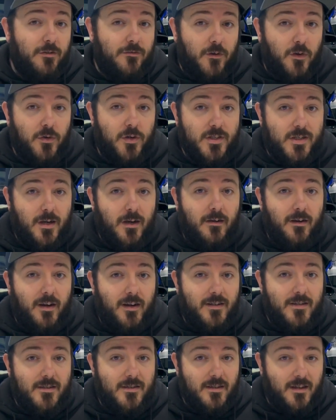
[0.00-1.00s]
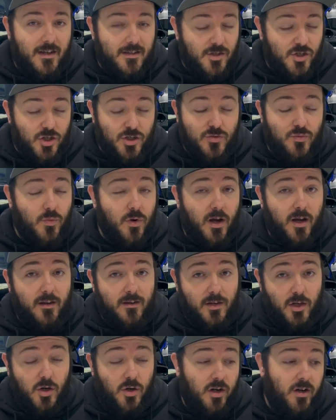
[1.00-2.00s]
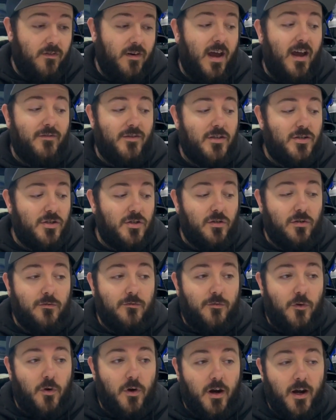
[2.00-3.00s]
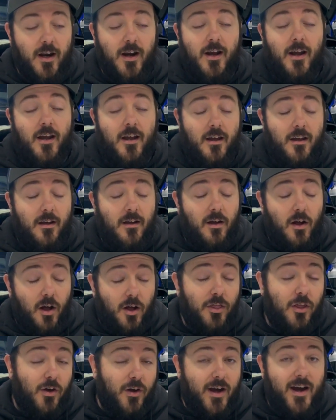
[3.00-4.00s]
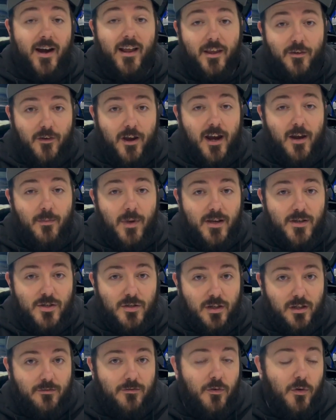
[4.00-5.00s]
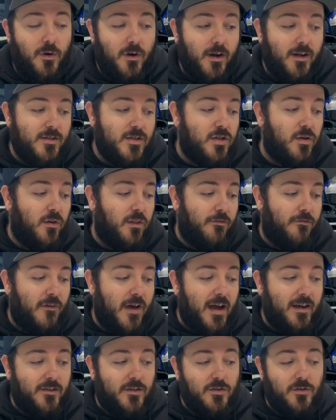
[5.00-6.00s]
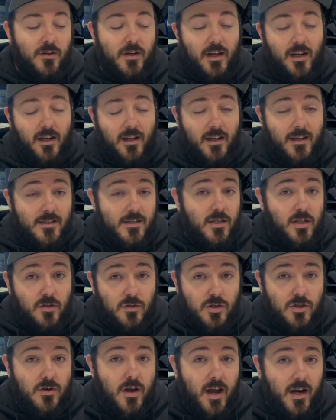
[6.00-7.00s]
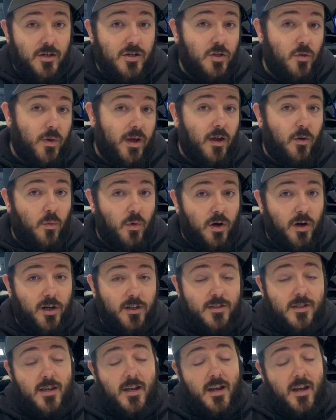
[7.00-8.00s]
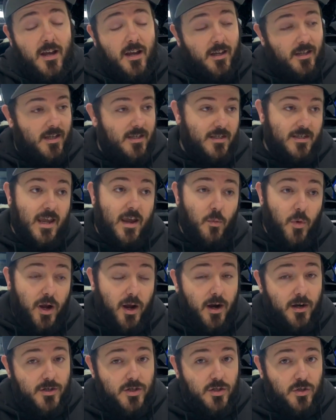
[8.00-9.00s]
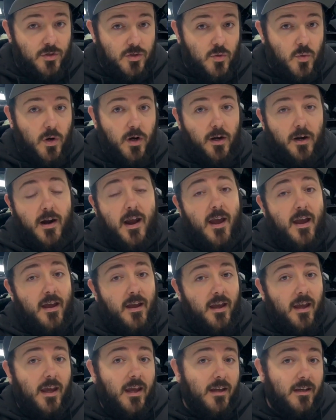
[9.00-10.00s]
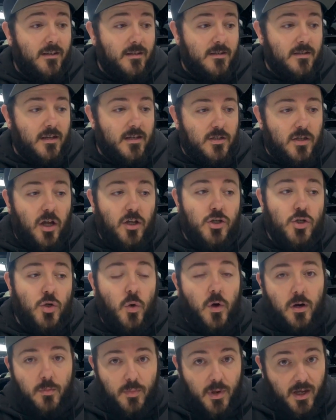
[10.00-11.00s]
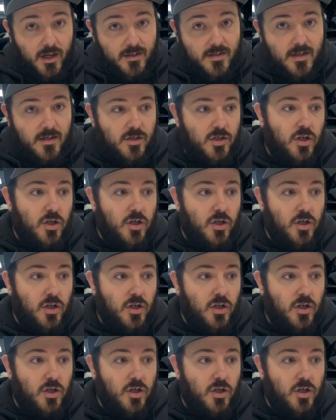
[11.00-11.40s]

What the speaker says: Focus RS and just run. You don't even have to tune for it, although I highly recommend tuning for it. So the factory ECU strategy, the way it works, and the same way our tunes work, is it's all torque based.